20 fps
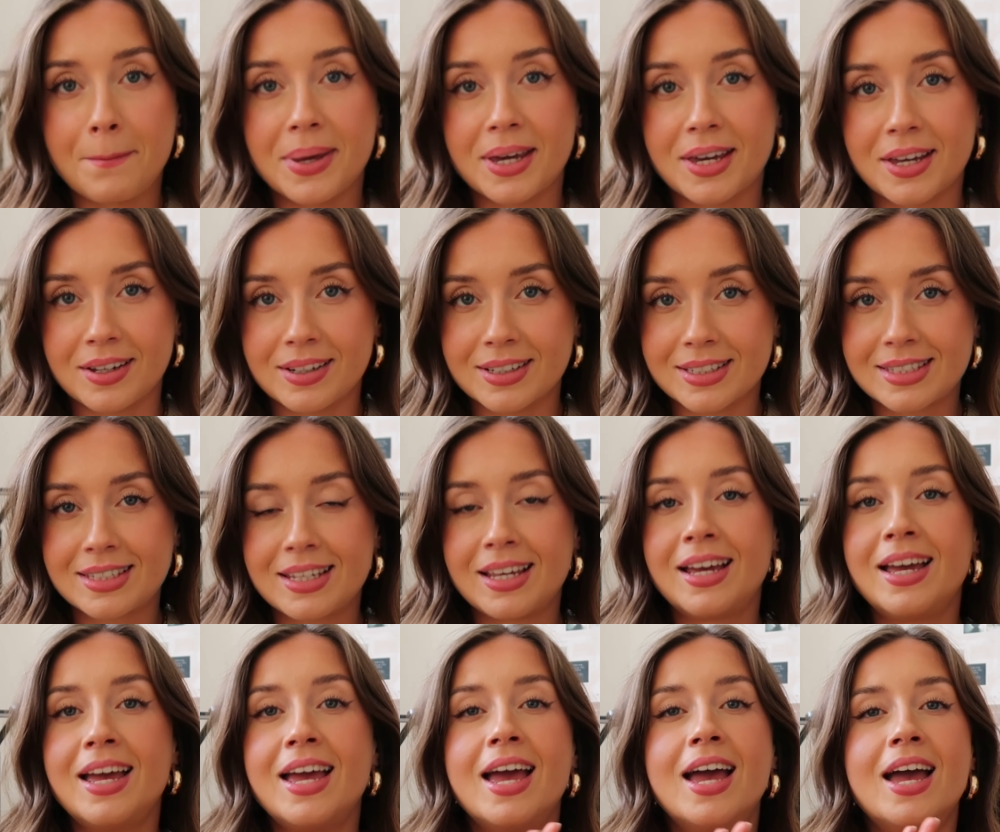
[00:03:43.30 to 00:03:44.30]
because
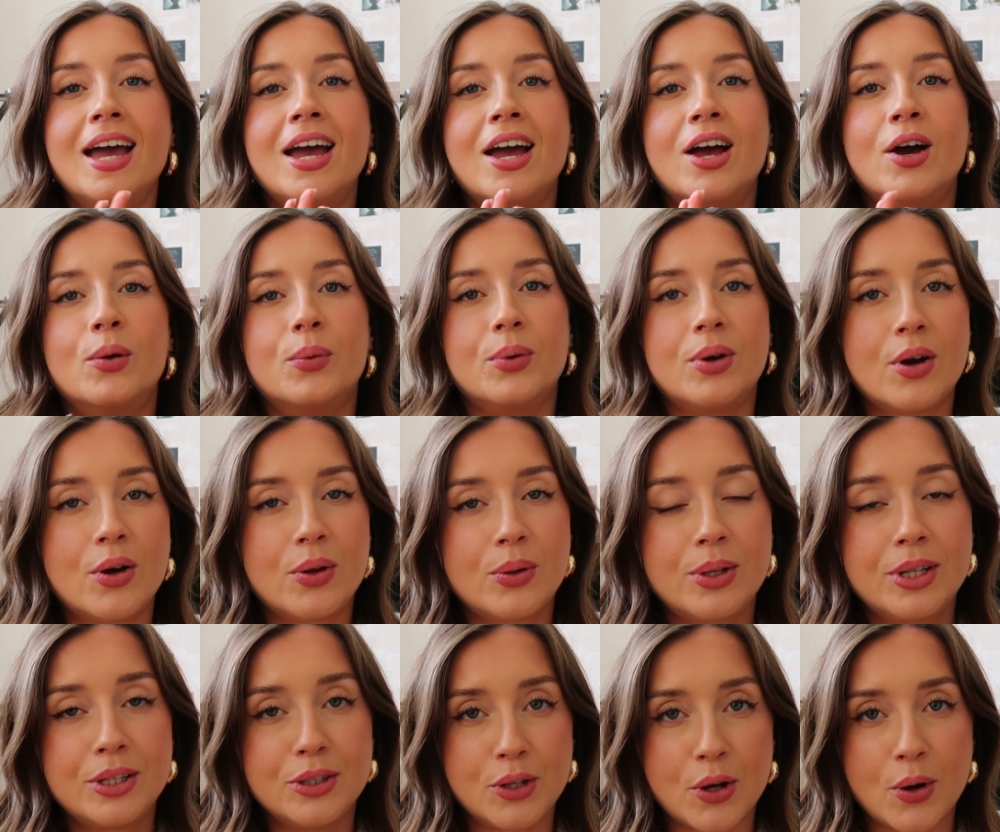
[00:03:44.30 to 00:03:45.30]
we
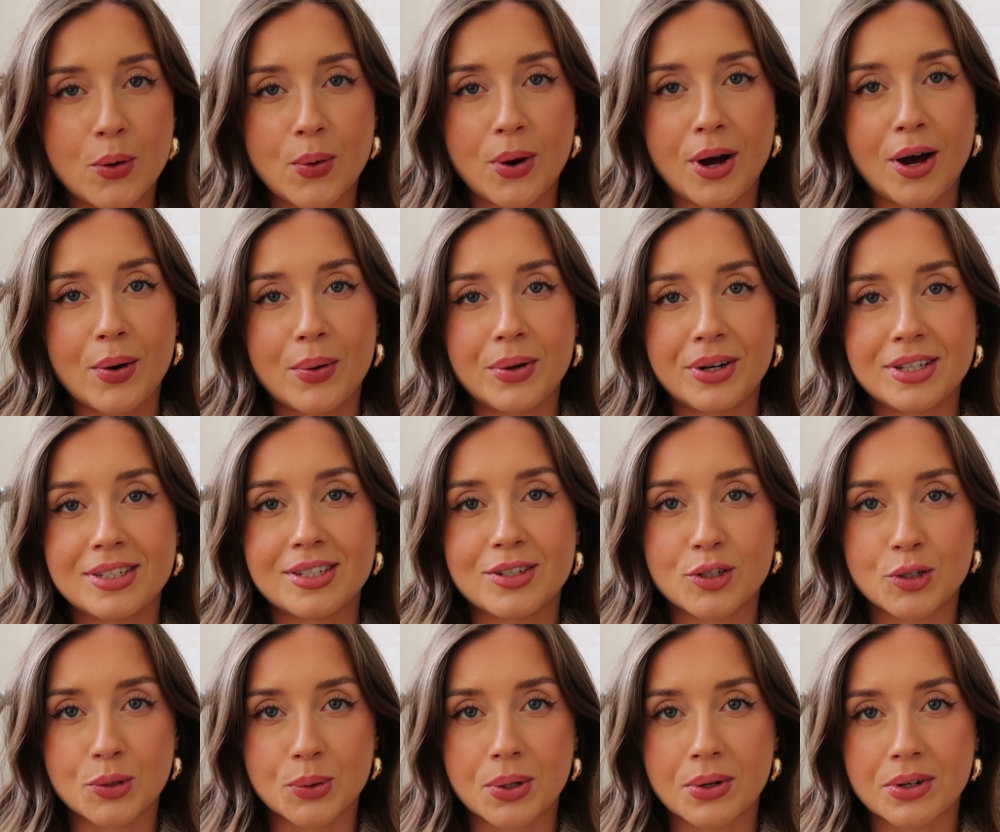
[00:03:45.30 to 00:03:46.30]
all know how it is
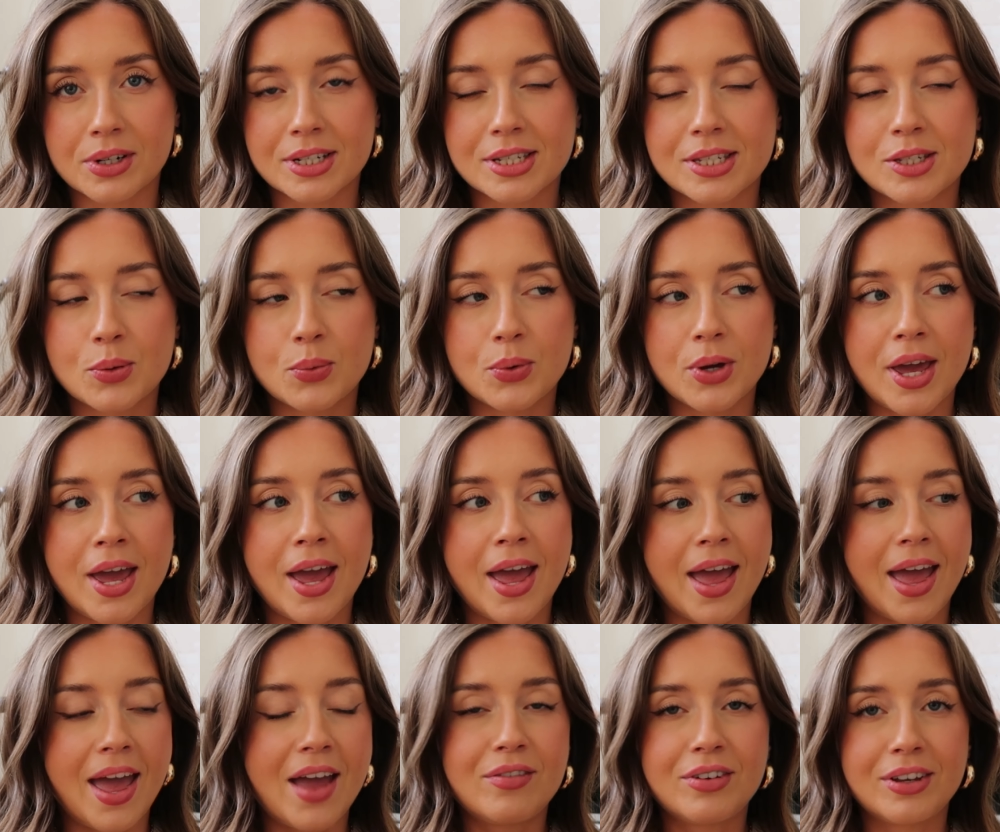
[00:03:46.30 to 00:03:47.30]
in drawers we
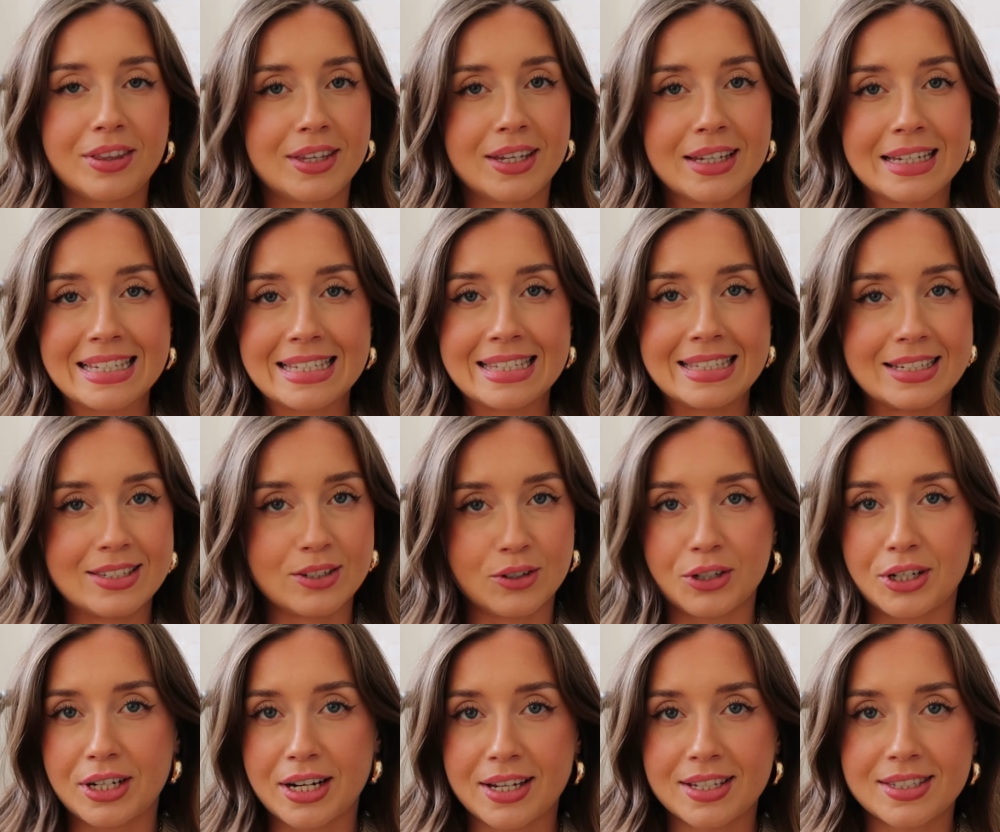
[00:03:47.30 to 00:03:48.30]
everything is
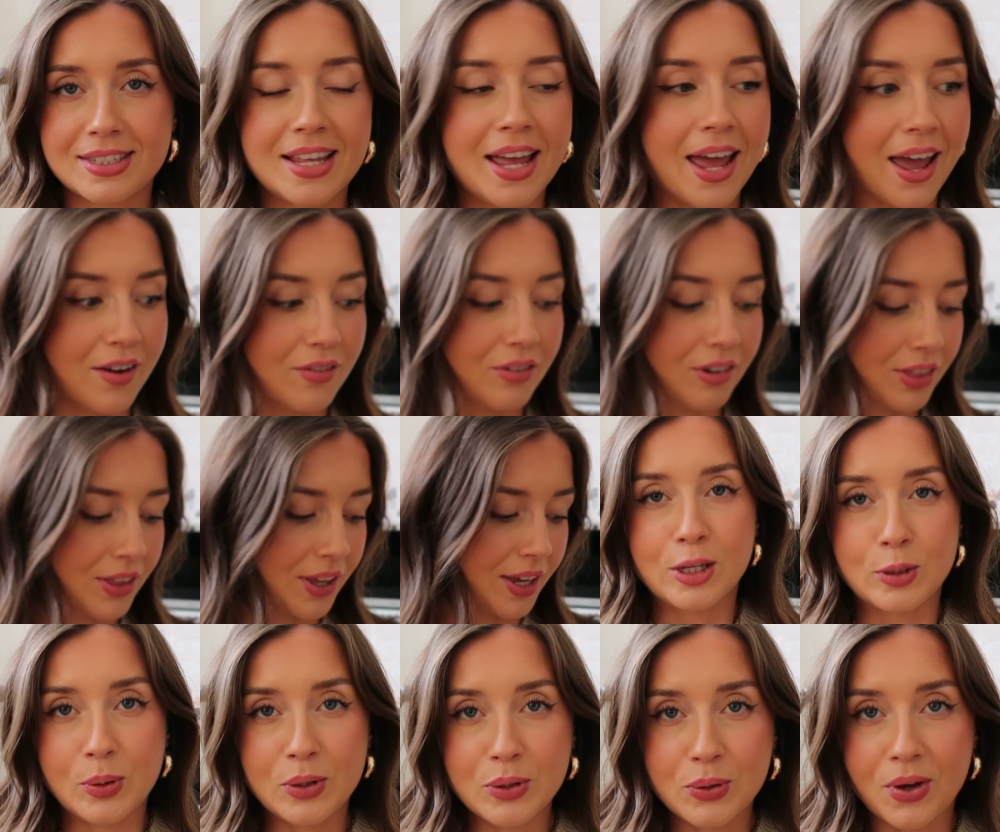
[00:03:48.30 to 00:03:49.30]
disorganized everything
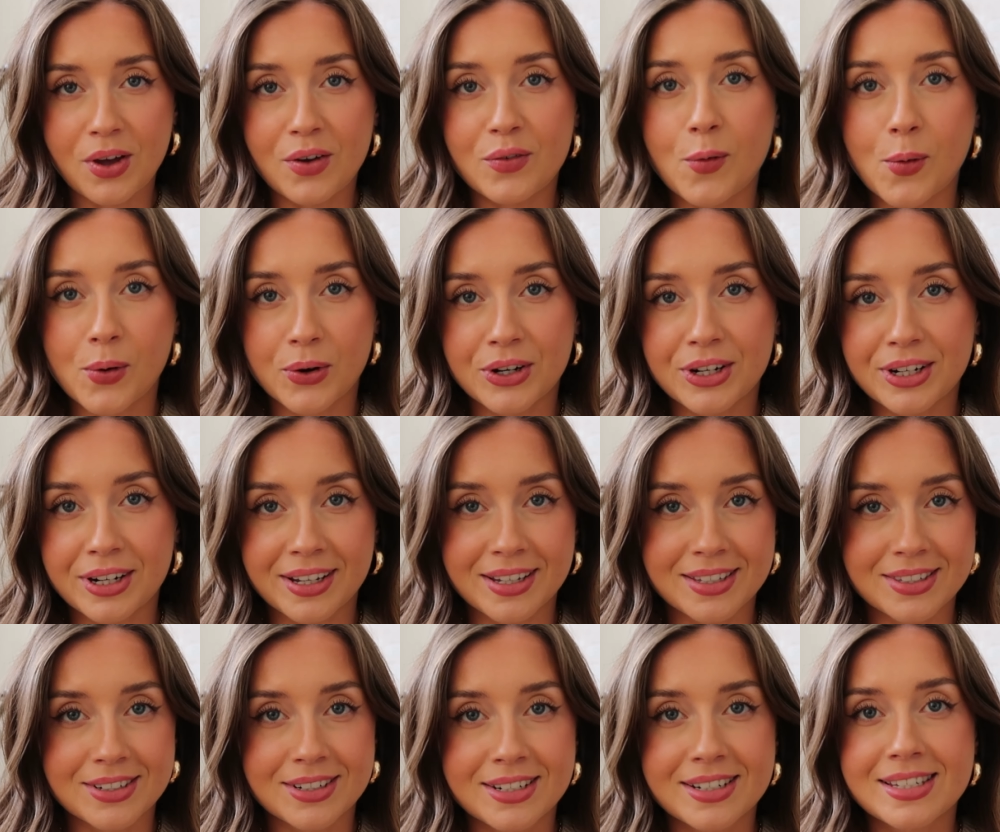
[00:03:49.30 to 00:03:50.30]
and when you have
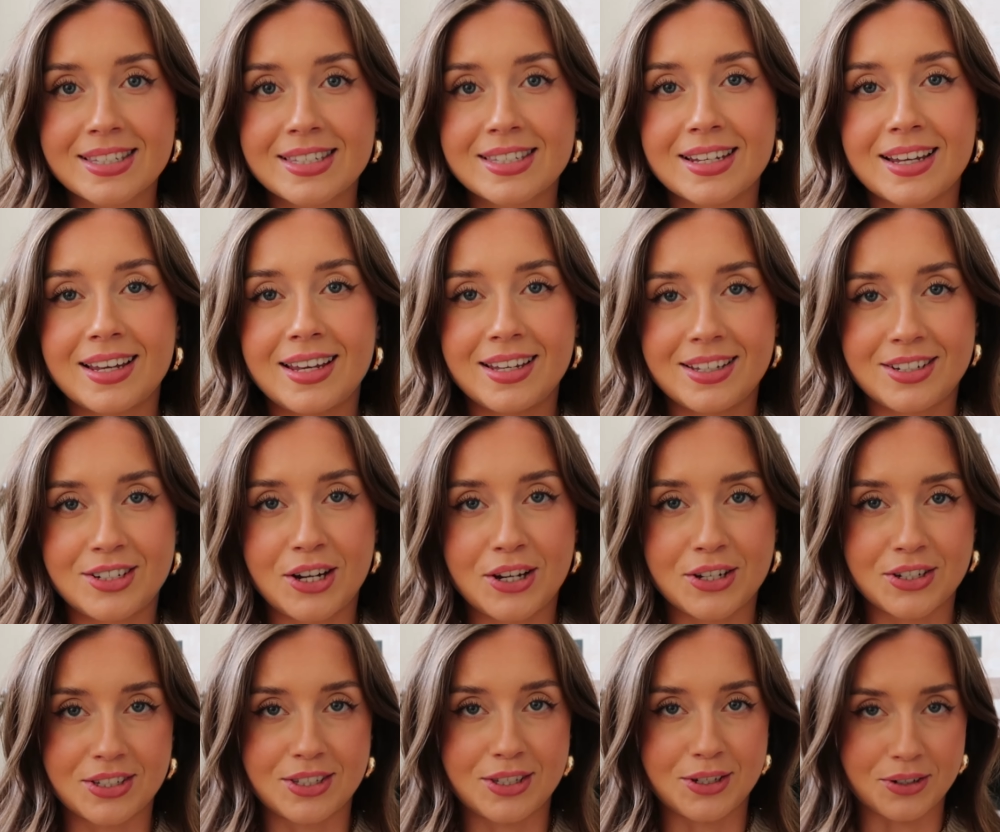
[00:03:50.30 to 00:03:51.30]
organizers it
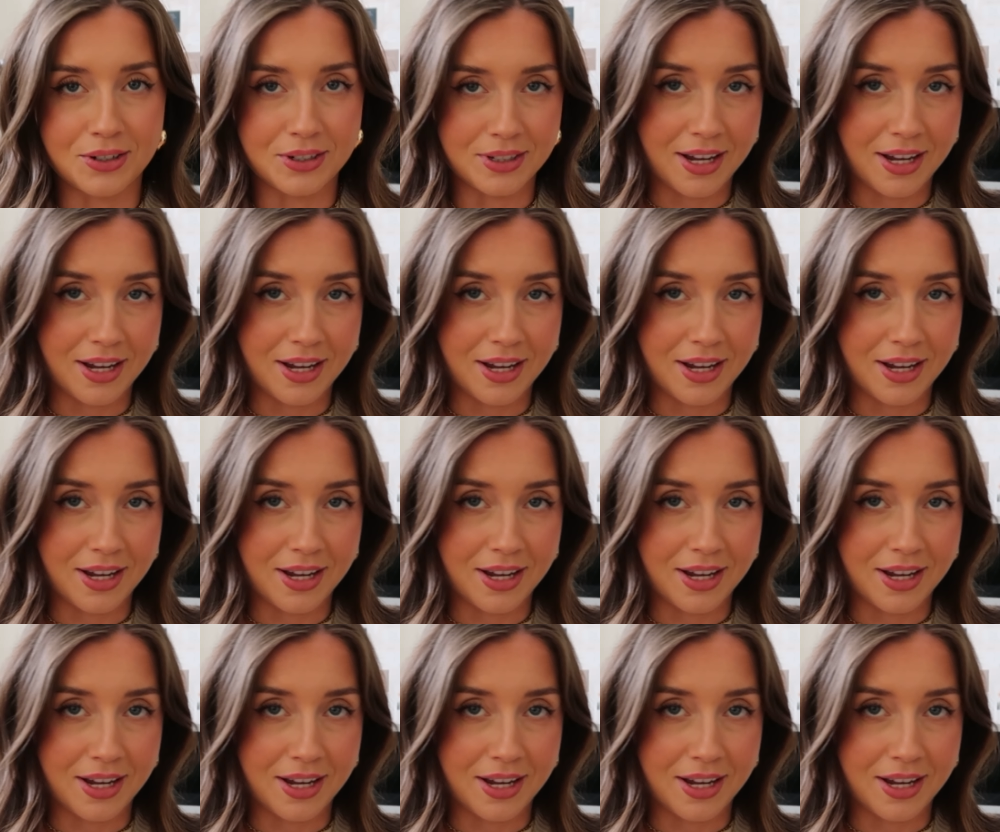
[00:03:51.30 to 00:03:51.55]
changes your